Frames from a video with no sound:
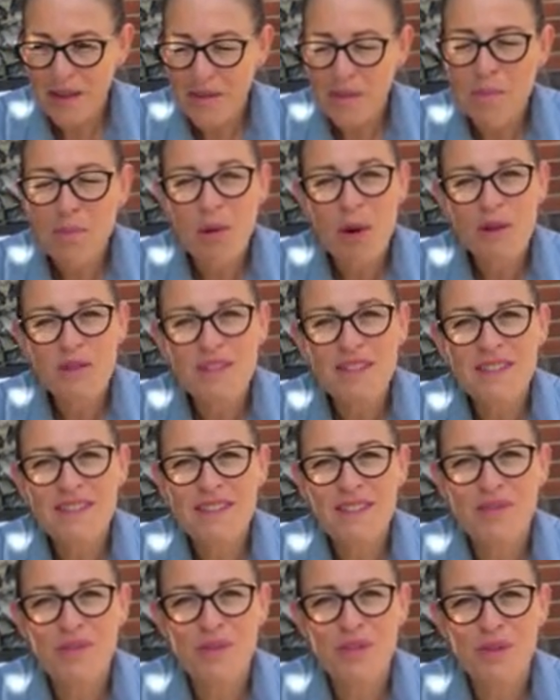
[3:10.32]
the
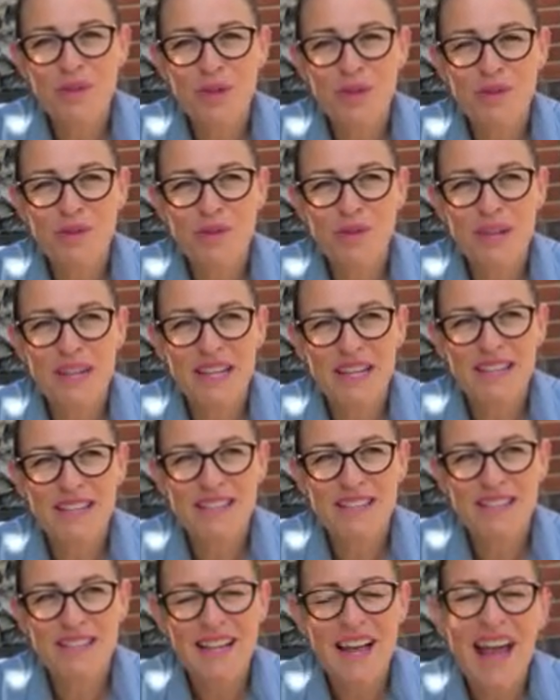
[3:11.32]
positive to it all
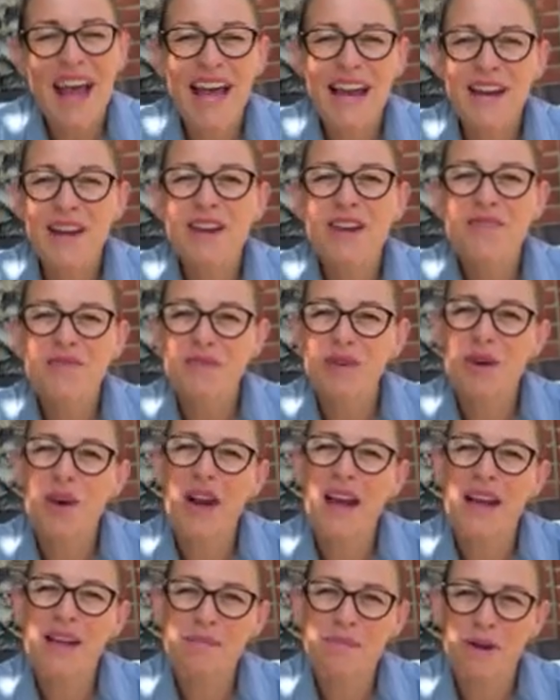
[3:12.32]
is, had I have
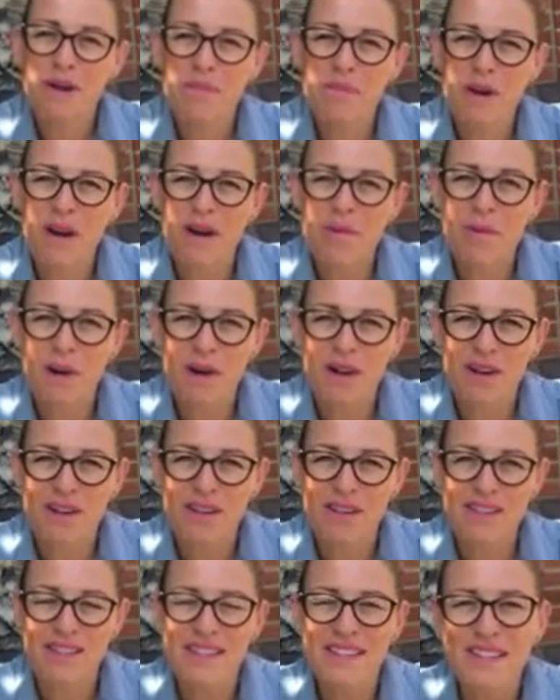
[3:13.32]
not had my
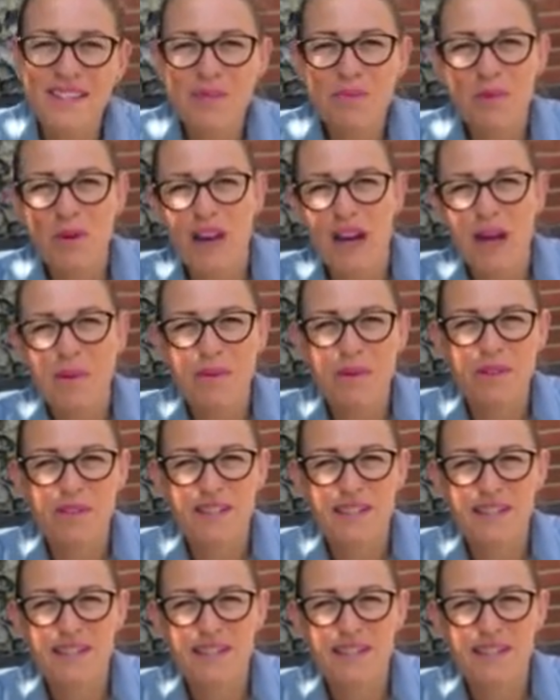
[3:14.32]
bypass, this is what happens.